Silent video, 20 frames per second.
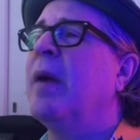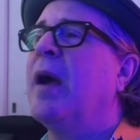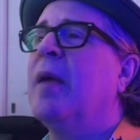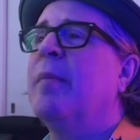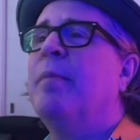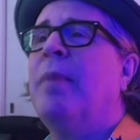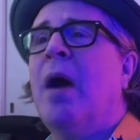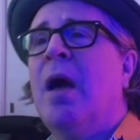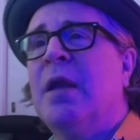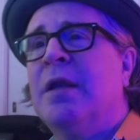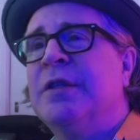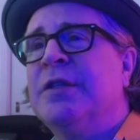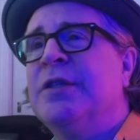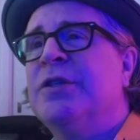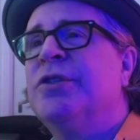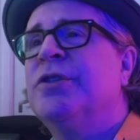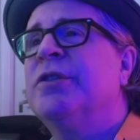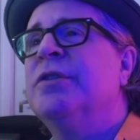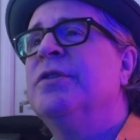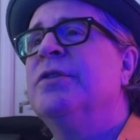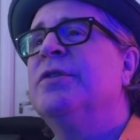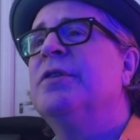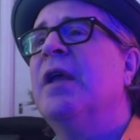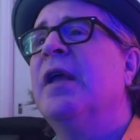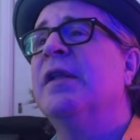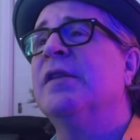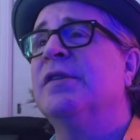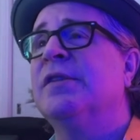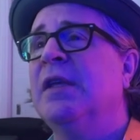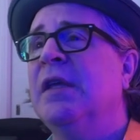by politicians
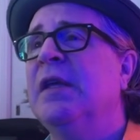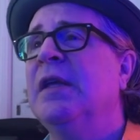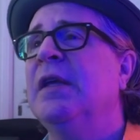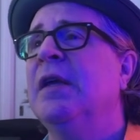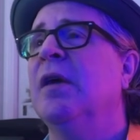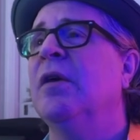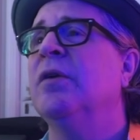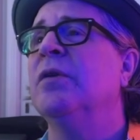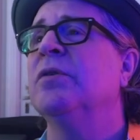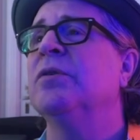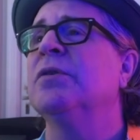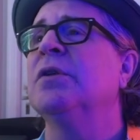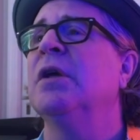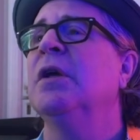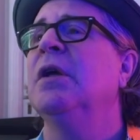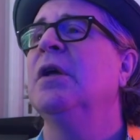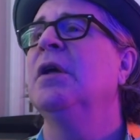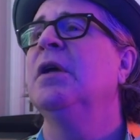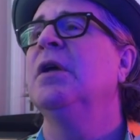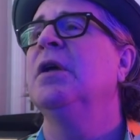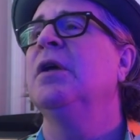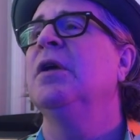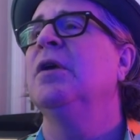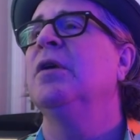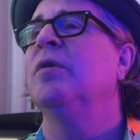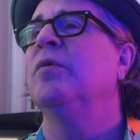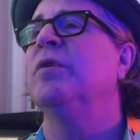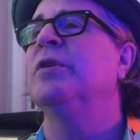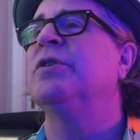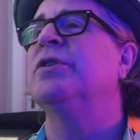and CEOs,
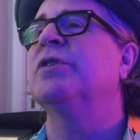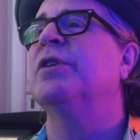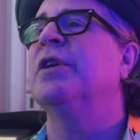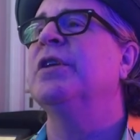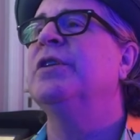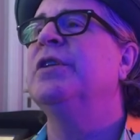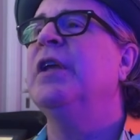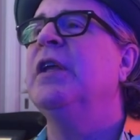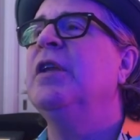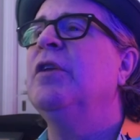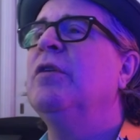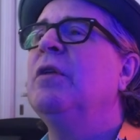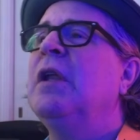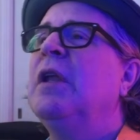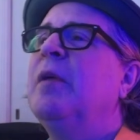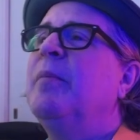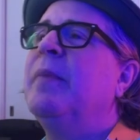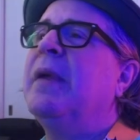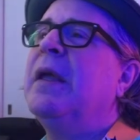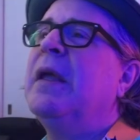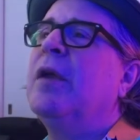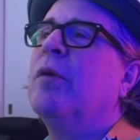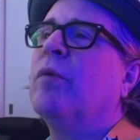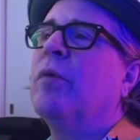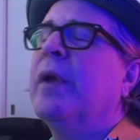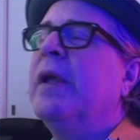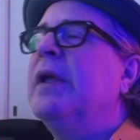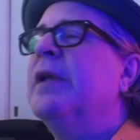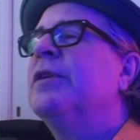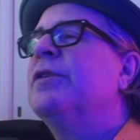which is continually being
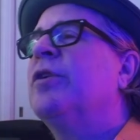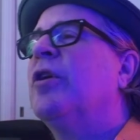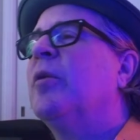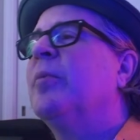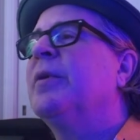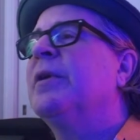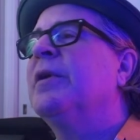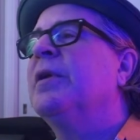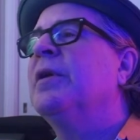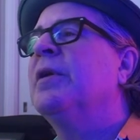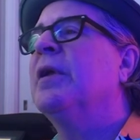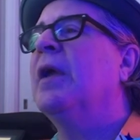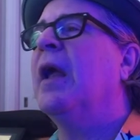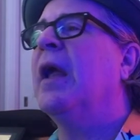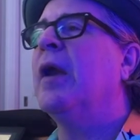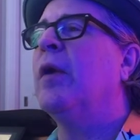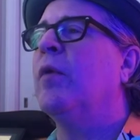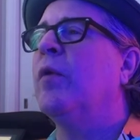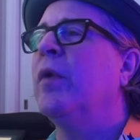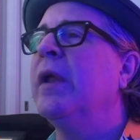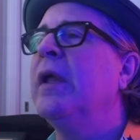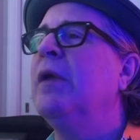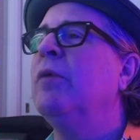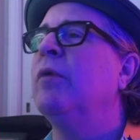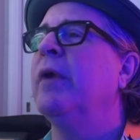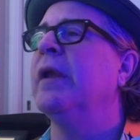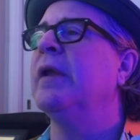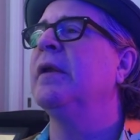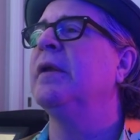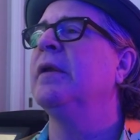reinterpreted and
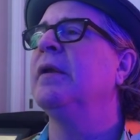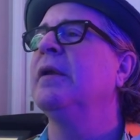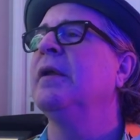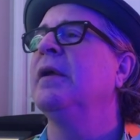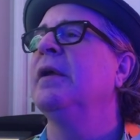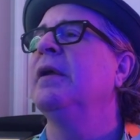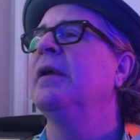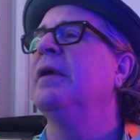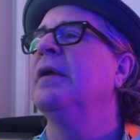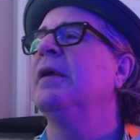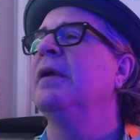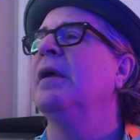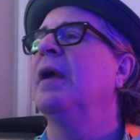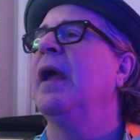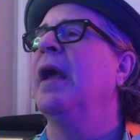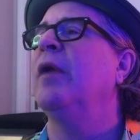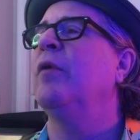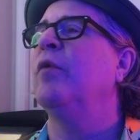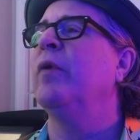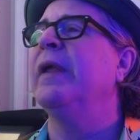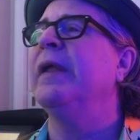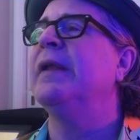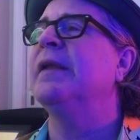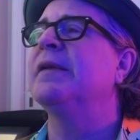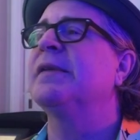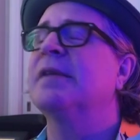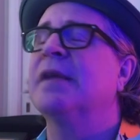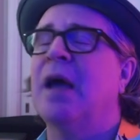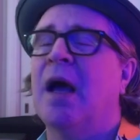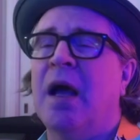rewritten and
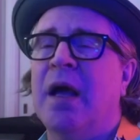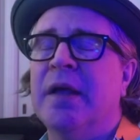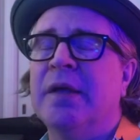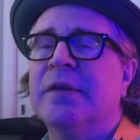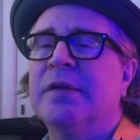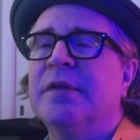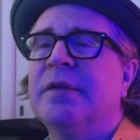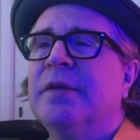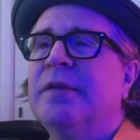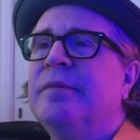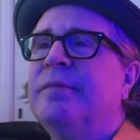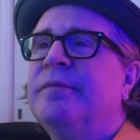redisguised.